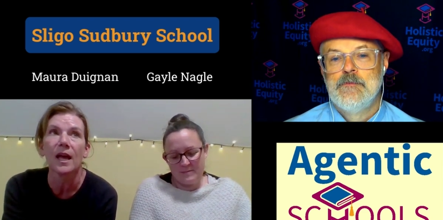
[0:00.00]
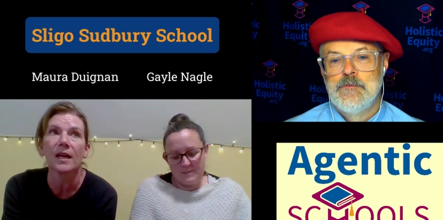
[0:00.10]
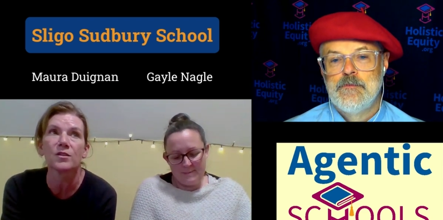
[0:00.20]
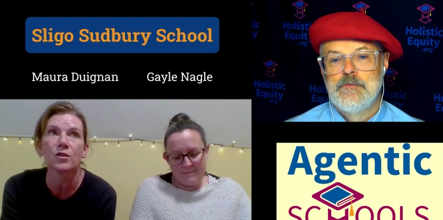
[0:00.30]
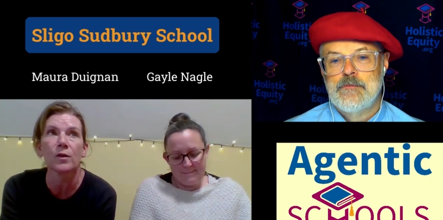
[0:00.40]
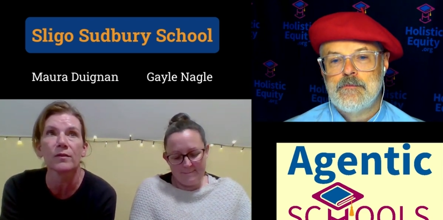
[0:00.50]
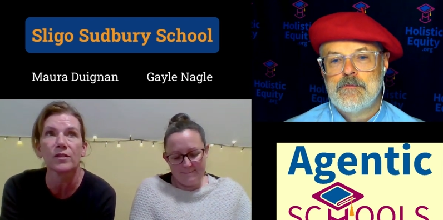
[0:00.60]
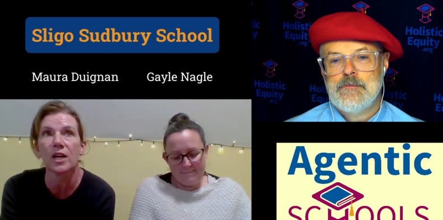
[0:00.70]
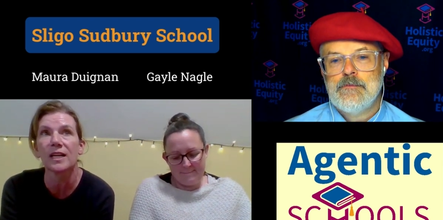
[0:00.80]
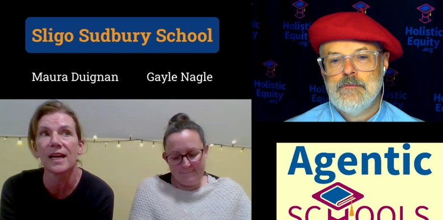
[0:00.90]
Speaker 1: And so, if a
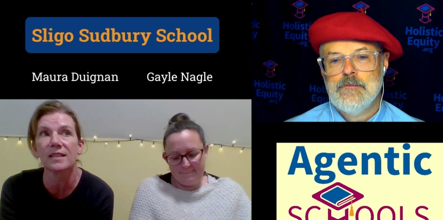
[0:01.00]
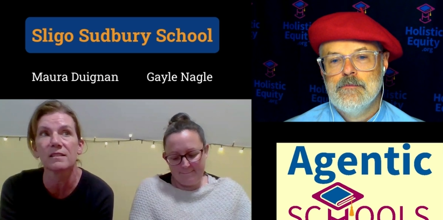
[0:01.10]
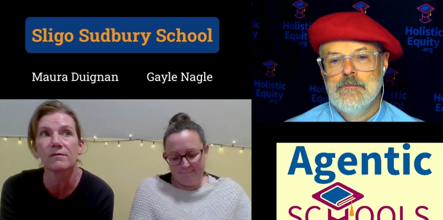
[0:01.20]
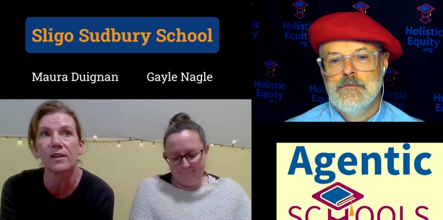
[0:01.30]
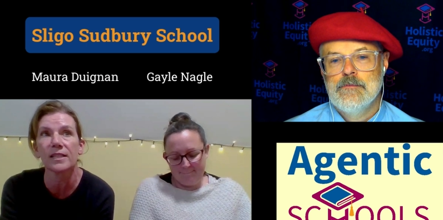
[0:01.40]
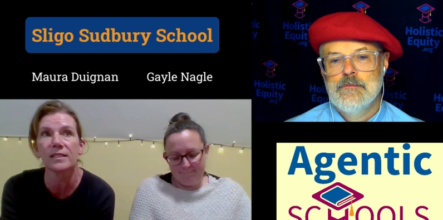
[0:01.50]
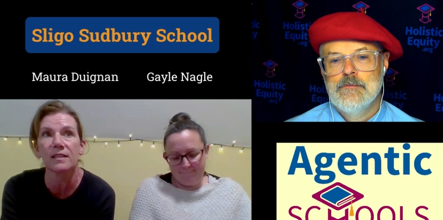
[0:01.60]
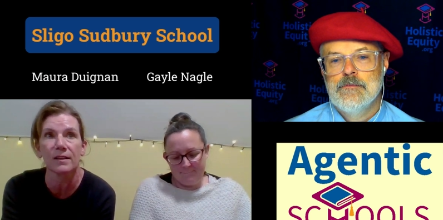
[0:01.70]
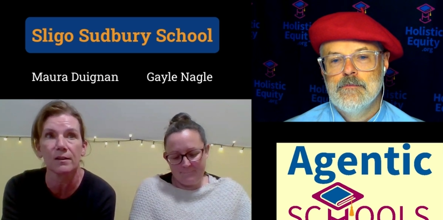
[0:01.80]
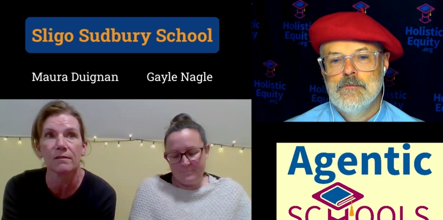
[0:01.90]
child has a device
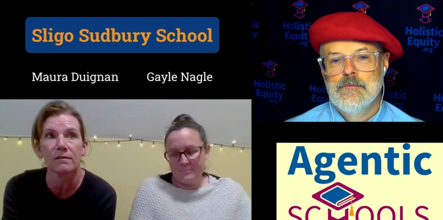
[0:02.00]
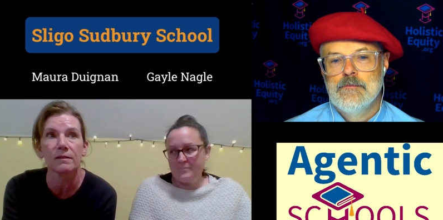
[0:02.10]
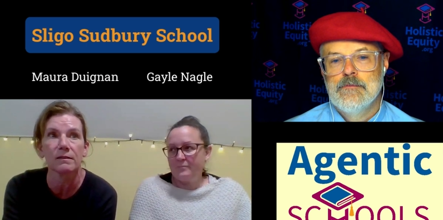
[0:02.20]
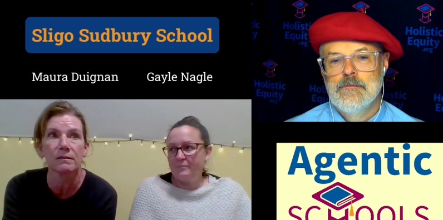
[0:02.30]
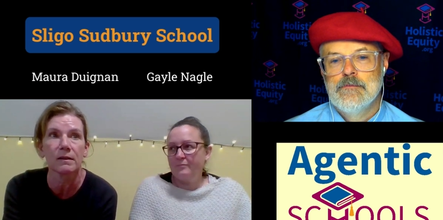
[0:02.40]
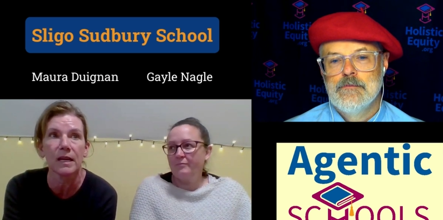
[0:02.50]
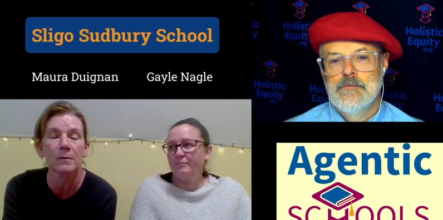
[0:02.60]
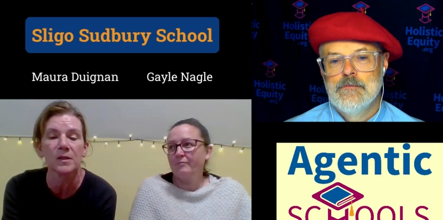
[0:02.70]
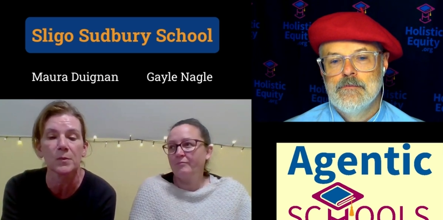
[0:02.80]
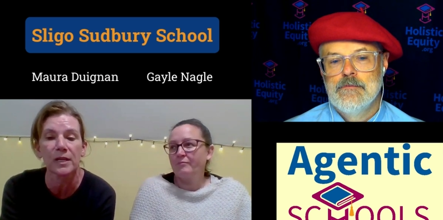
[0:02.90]
that they're
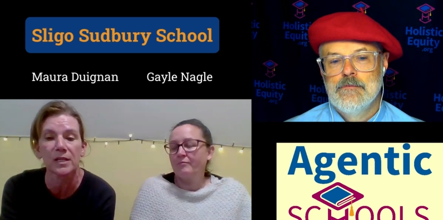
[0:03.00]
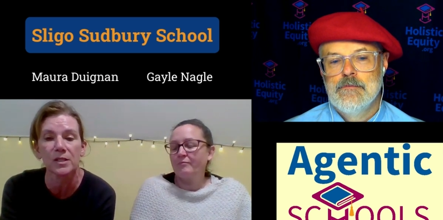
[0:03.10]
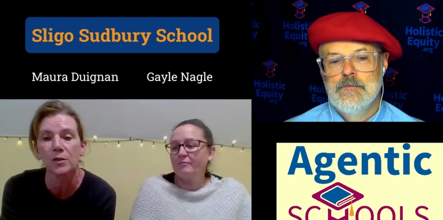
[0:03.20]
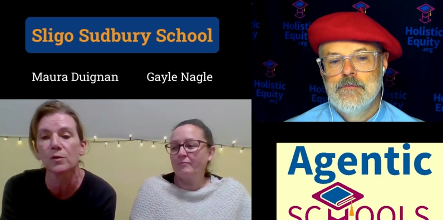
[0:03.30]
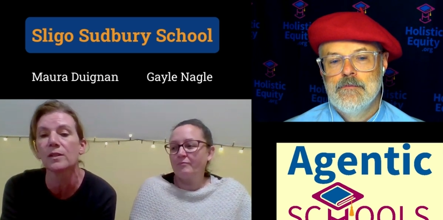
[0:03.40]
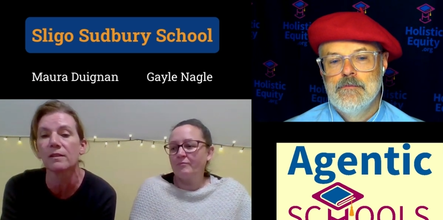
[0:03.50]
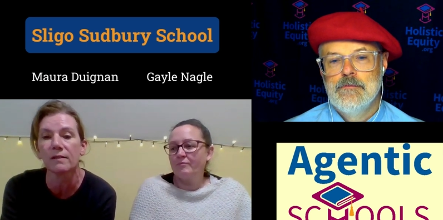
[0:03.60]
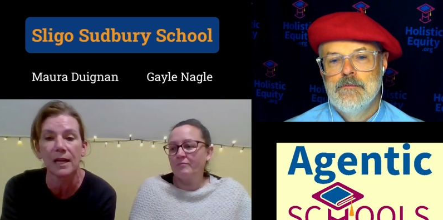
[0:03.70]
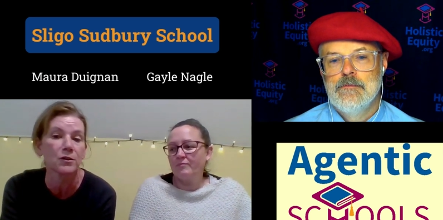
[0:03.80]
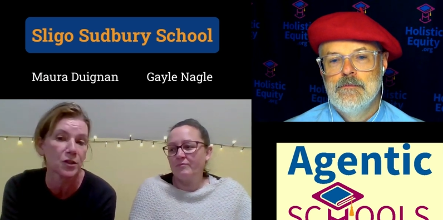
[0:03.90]
able to bring to school, they're
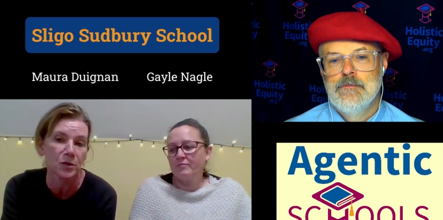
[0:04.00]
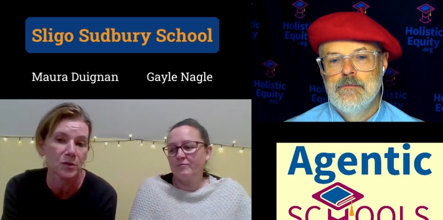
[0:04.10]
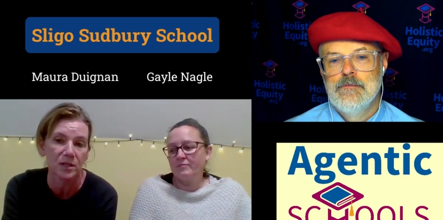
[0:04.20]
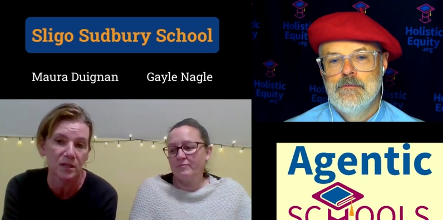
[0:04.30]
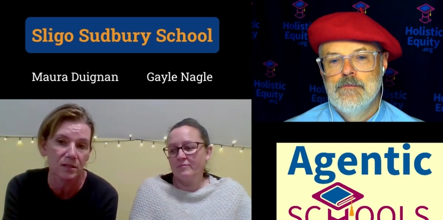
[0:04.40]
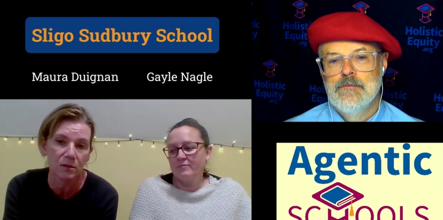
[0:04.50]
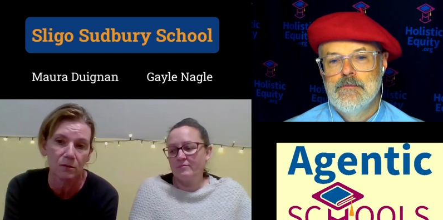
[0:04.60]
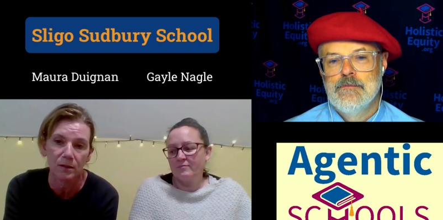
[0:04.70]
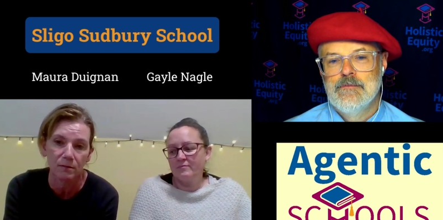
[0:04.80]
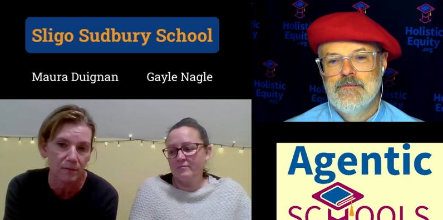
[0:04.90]
allowed to use it at
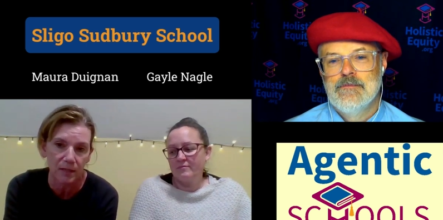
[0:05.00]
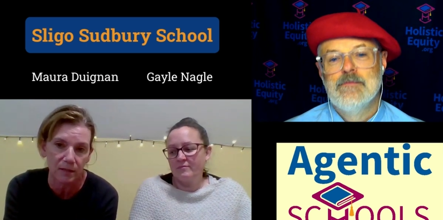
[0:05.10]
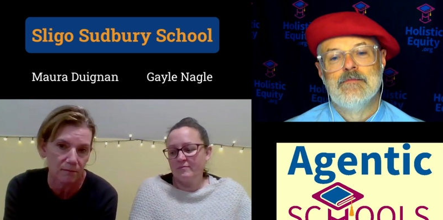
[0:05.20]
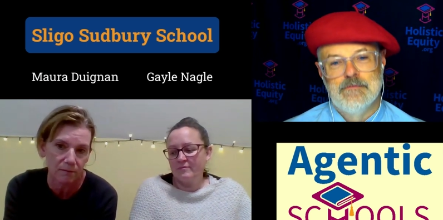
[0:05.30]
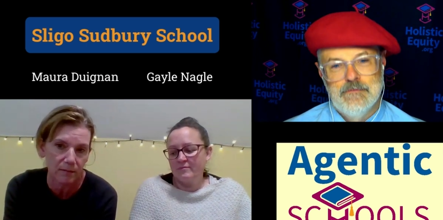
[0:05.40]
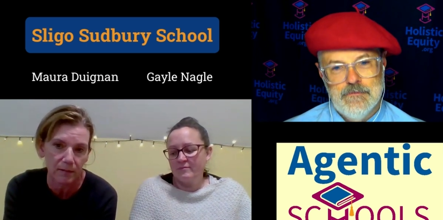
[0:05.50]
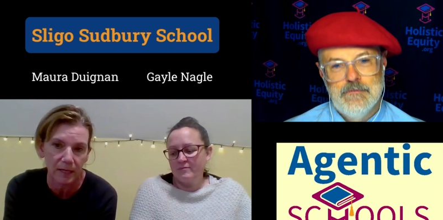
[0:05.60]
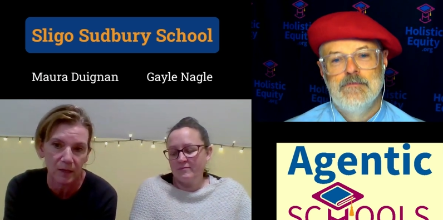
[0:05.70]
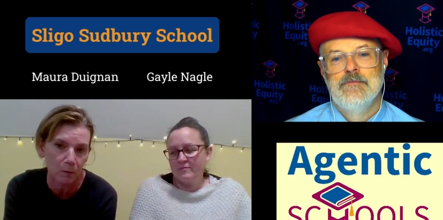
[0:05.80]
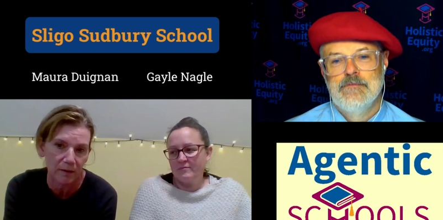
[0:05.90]
school uh, mm-hmm.
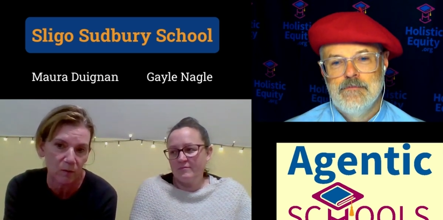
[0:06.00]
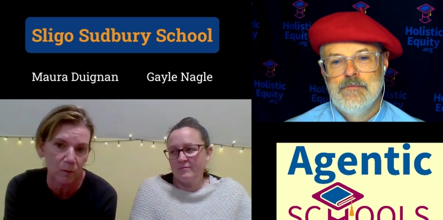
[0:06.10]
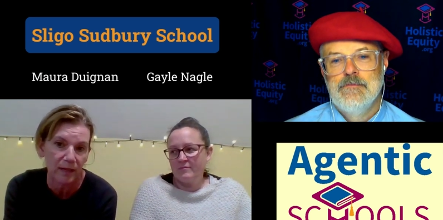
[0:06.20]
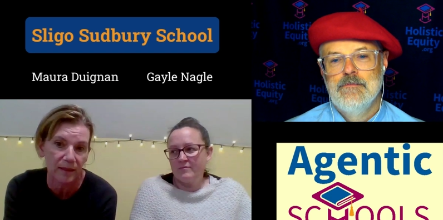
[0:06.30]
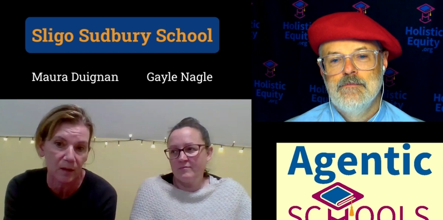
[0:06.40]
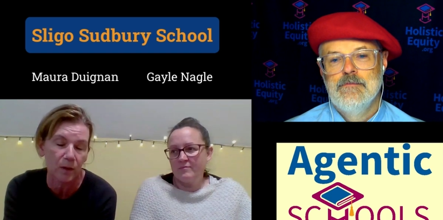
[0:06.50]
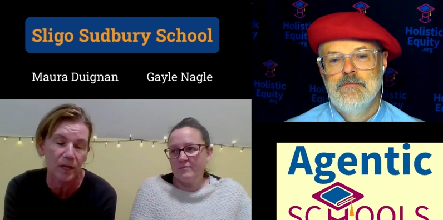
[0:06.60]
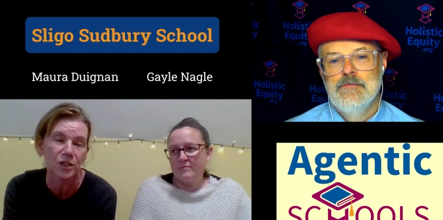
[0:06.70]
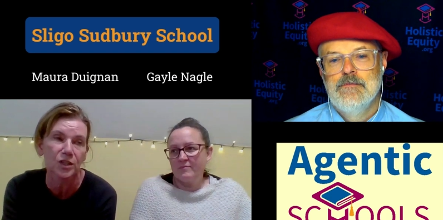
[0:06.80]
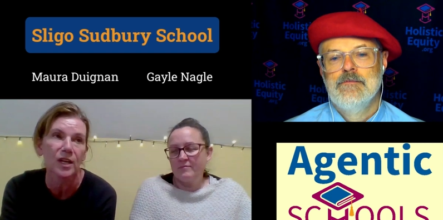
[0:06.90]
in whatever way they
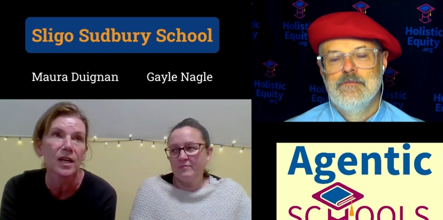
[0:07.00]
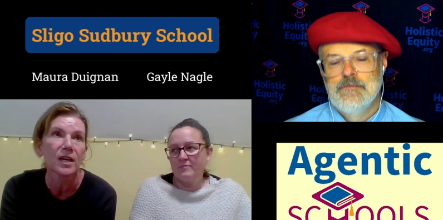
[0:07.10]
wish.